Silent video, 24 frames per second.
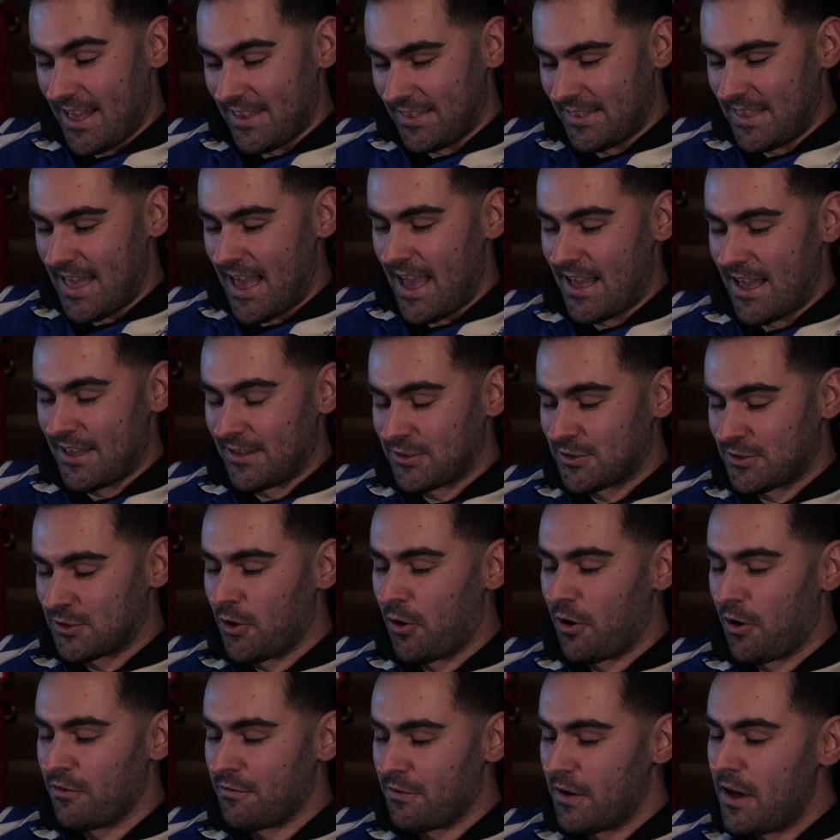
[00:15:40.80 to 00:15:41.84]
they're
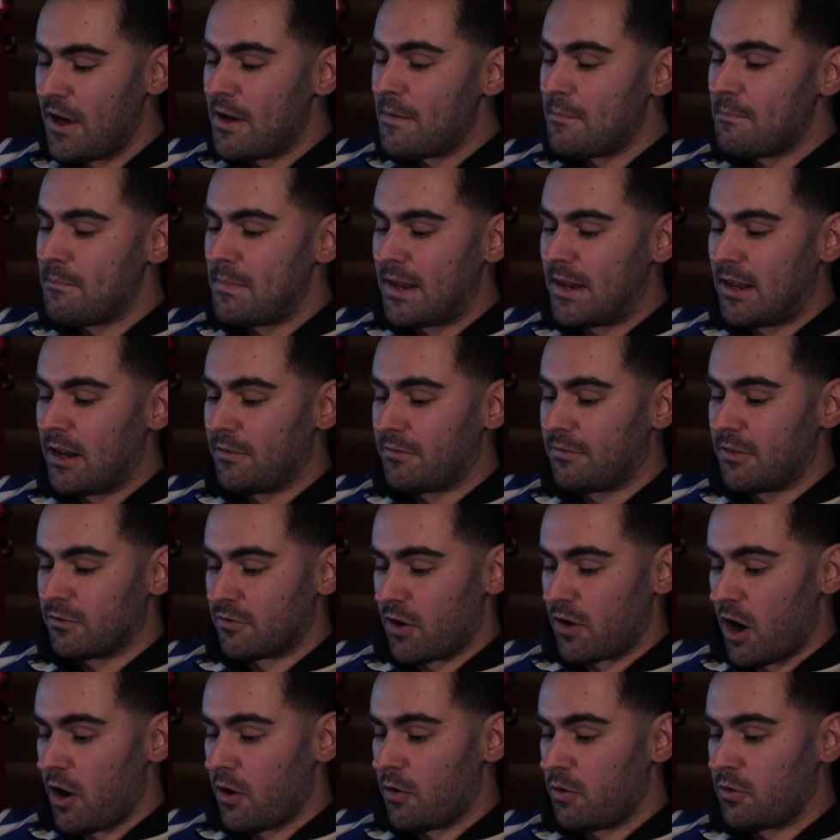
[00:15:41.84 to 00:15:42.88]
sort of middle of the
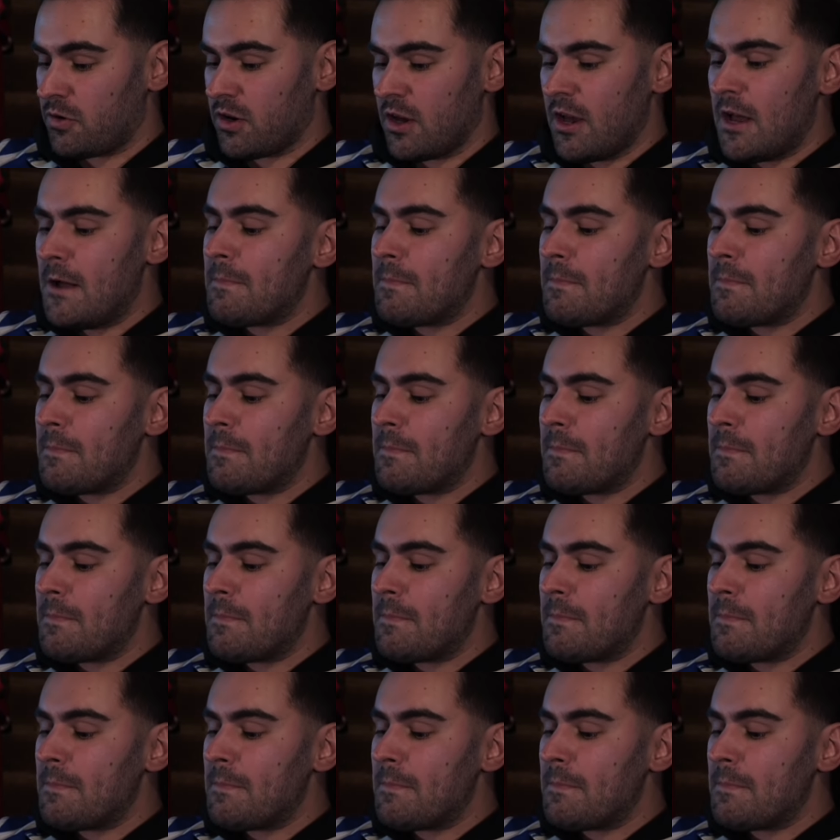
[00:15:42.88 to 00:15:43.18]
road.